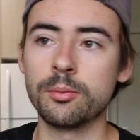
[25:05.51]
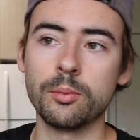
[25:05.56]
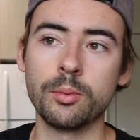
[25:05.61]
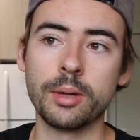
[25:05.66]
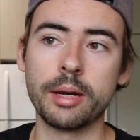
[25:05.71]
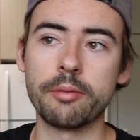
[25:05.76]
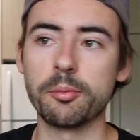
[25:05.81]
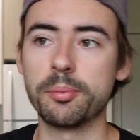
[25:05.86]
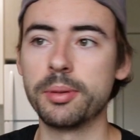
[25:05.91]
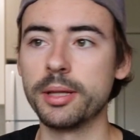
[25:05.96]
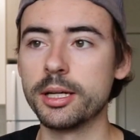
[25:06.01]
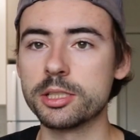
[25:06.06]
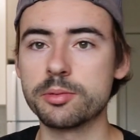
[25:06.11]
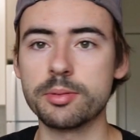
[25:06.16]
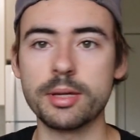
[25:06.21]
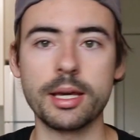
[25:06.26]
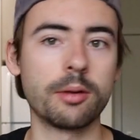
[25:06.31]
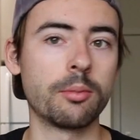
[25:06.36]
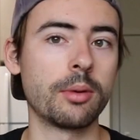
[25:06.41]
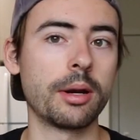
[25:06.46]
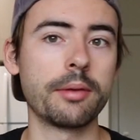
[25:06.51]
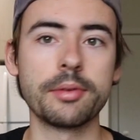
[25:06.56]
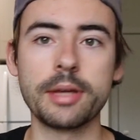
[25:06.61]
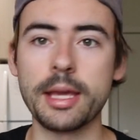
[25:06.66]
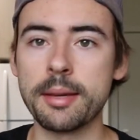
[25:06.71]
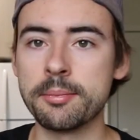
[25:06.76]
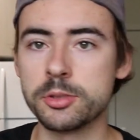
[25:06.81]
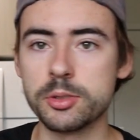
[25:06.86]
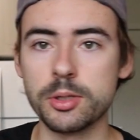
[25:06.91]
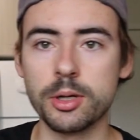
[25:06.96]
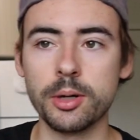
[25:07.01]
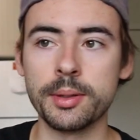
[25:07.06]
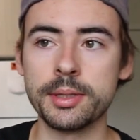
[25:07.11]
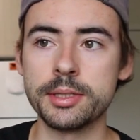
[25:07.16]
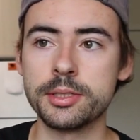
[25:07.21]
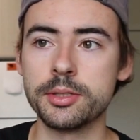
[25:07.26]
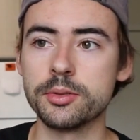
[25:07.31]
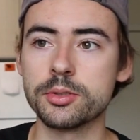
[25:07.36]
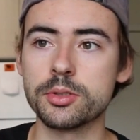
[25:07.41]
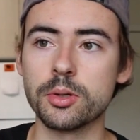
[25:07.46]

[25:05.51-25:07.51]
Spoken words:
whatever players we get or whatever games we go into.